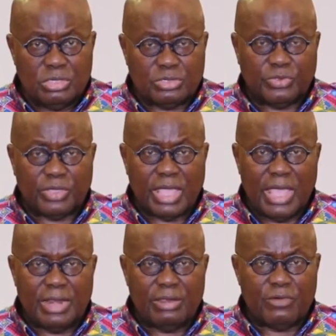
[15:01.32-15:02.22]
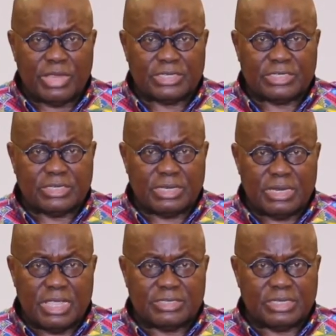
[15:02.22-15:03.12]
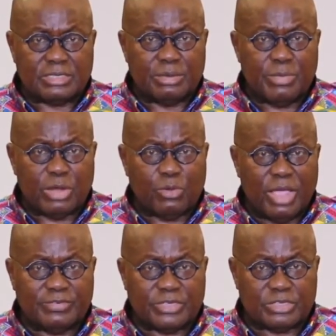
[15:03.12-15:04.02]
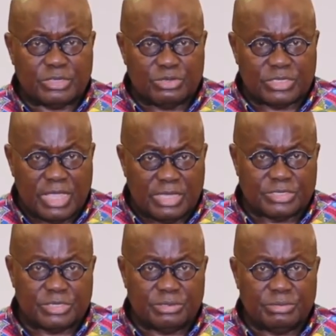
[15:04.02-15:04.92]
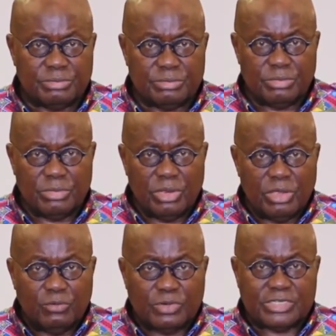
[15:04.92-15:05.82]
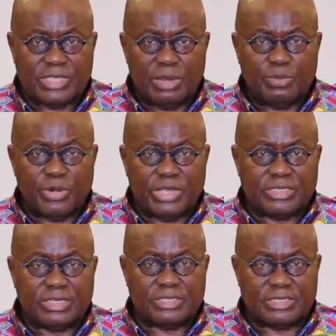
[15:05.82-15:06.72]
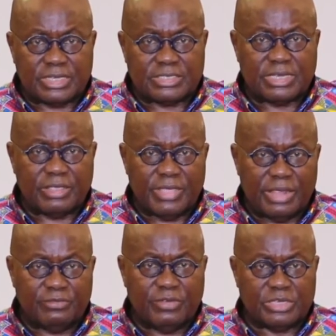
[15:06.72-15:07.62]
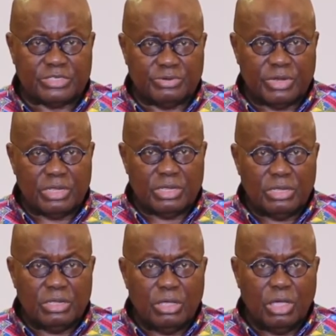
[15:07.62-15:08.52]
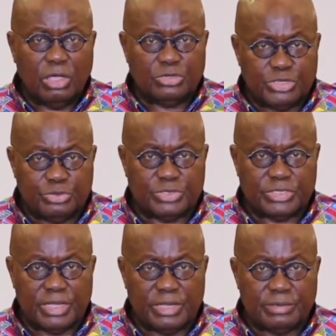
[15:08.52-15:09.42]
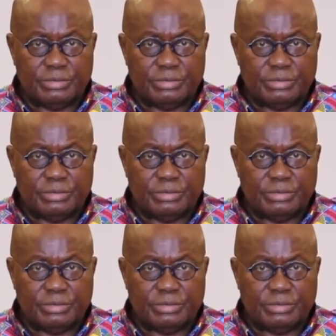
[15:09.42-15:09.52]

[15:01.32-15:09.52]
to the Ghana Registered Nurses and Midwives Association, which celebrates its 60th anniversary on Tuesday.